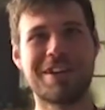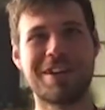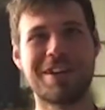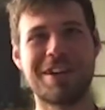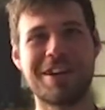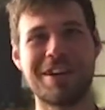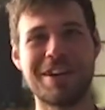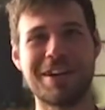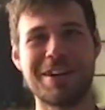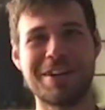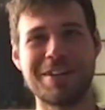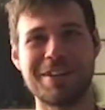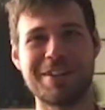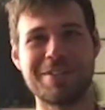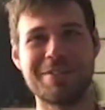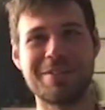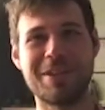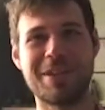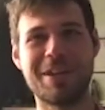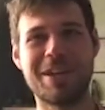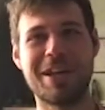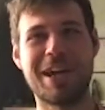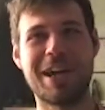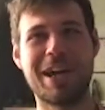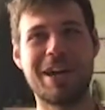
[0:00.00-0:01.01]
uh,
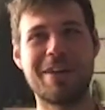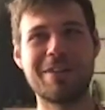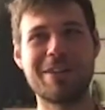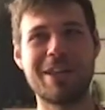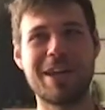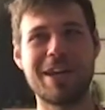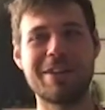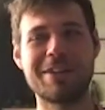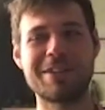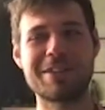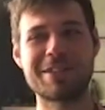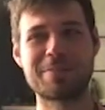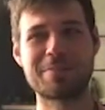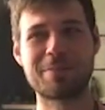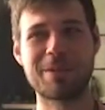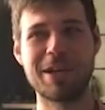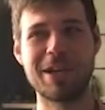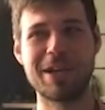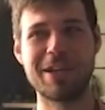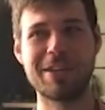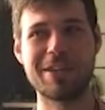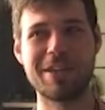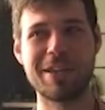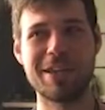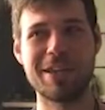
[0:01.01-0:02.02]
how that
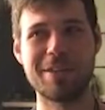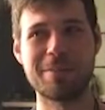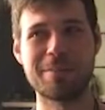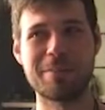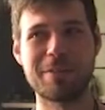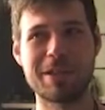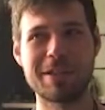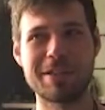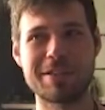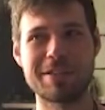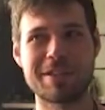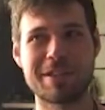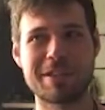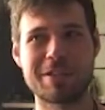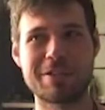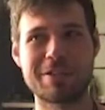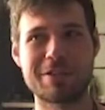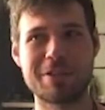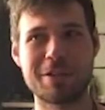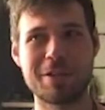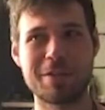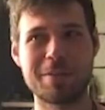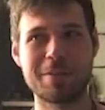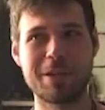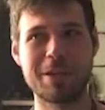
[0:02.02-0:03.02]
spread in places like
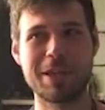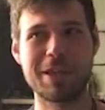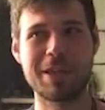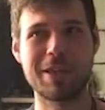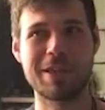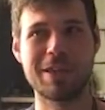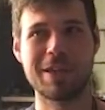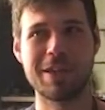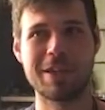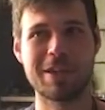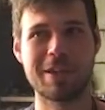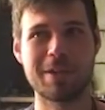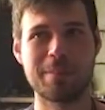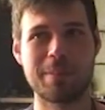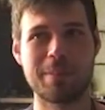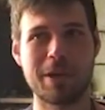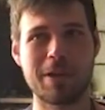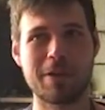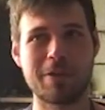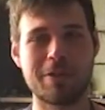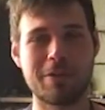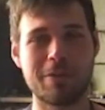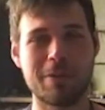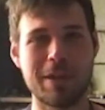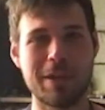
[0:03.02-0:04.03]
Germany
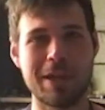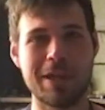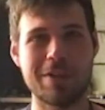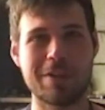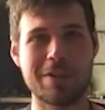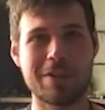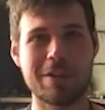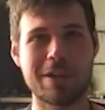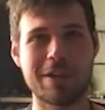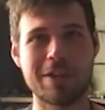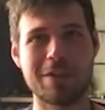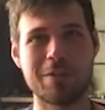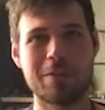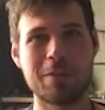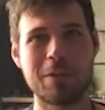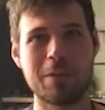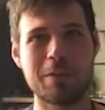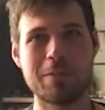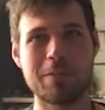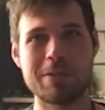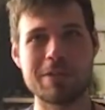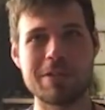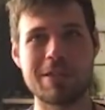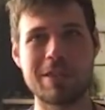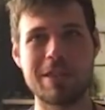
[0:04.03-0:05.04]
compared to England, and
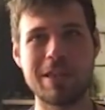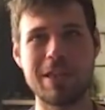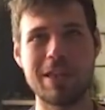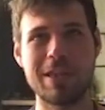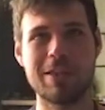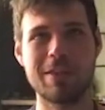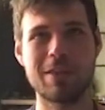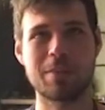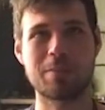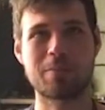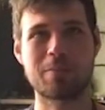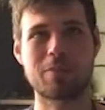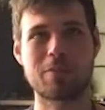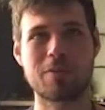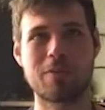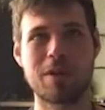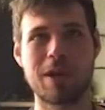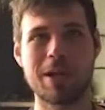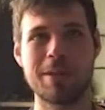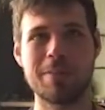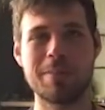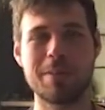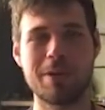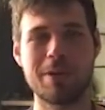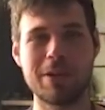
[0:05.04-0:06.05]
what was the the
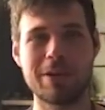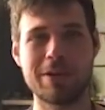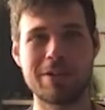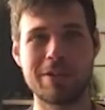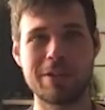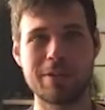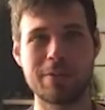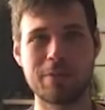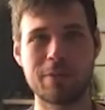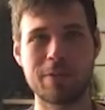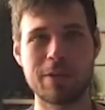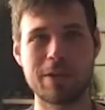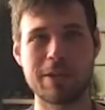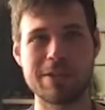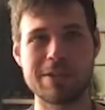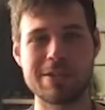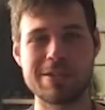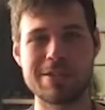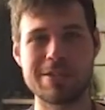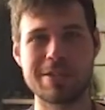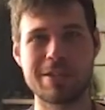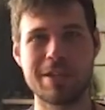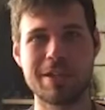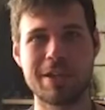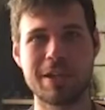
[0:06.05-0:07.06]
primary
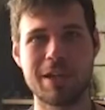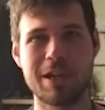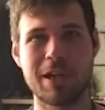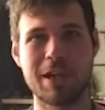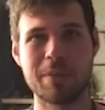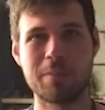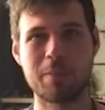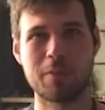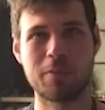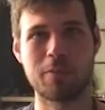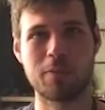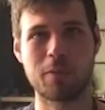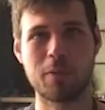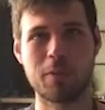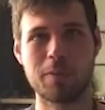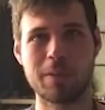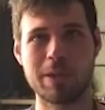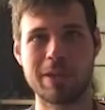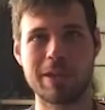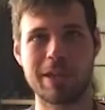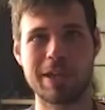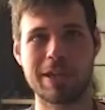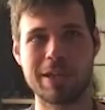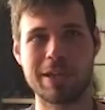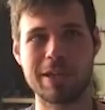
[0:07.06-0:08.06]
difference uh, before
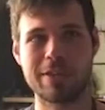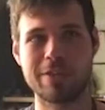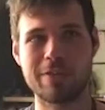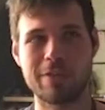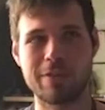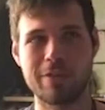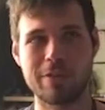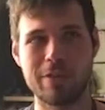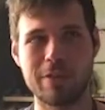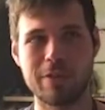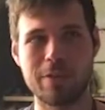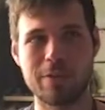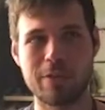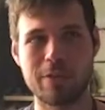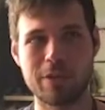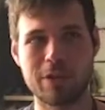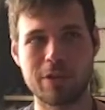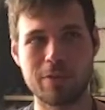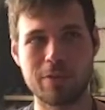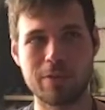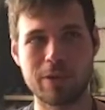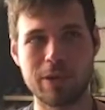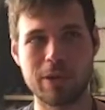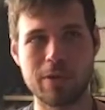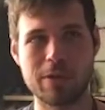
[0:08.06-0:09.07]
we get into the
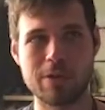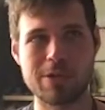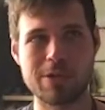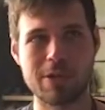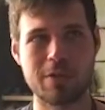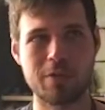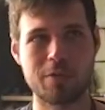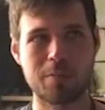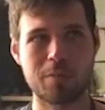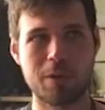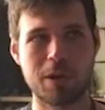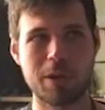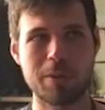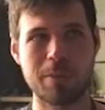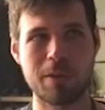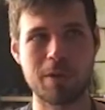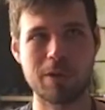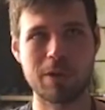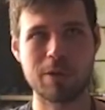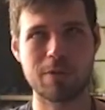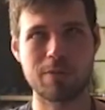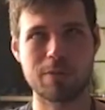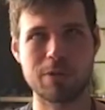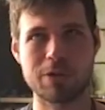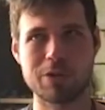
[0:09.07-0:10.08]
careers of
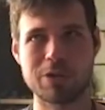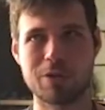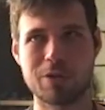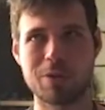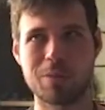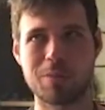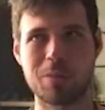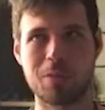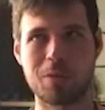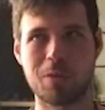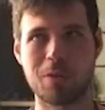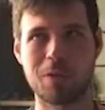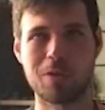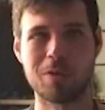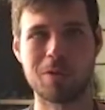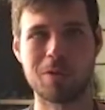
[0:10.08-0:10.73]
primarily Fisher and Moore.